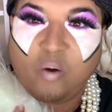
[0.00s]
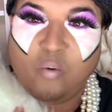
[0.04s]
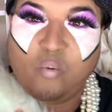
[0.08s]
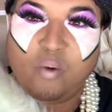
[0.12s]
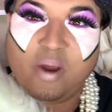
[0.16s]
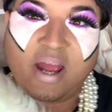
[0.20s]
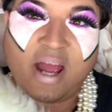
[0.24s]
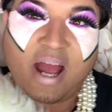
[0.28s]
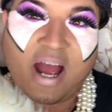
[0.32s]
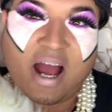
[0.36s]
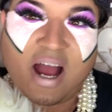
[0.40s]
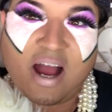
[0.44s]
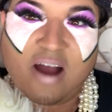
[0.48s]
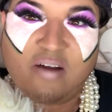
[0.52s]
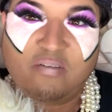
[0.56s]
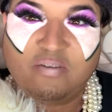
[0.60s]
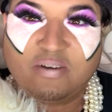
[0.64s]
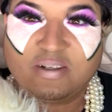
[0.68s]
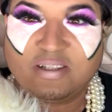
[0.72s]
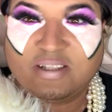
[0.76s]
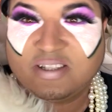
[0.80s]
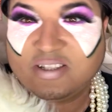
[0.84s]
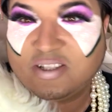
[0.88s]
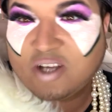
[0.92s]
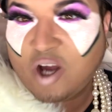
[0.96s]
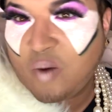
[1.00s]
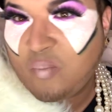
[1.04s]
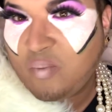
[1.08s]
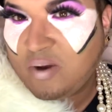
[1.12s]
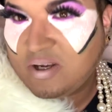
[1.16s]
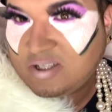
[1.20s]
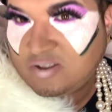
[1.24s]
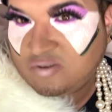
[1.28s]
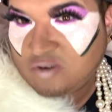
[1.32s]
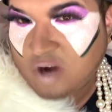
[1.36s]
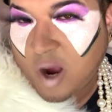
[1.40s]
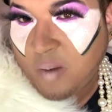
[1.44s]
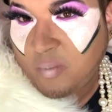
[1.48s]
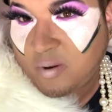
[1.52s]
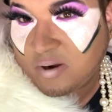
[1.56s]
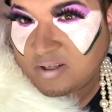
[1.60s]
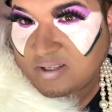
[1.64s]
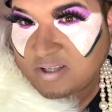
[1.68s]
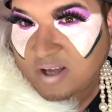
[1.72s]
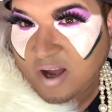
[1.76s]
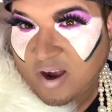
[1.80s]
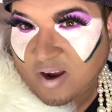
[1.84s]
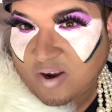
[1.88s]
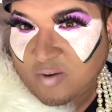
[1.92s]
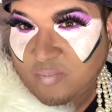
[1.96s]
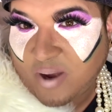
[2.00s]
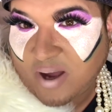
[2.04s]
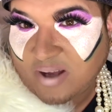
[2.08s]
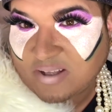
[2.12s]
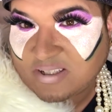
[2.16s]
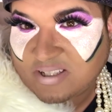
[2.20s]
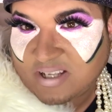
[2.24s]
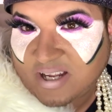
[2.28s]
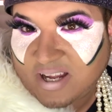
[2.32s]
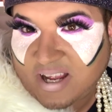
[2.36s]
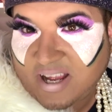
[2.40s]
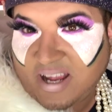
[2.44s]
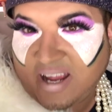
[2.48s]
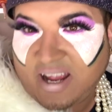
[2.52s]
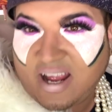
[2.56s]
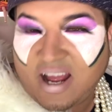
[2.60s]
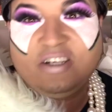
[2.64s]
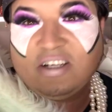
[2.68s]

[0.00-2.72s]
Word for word: Well, we have so much drama to talk about today.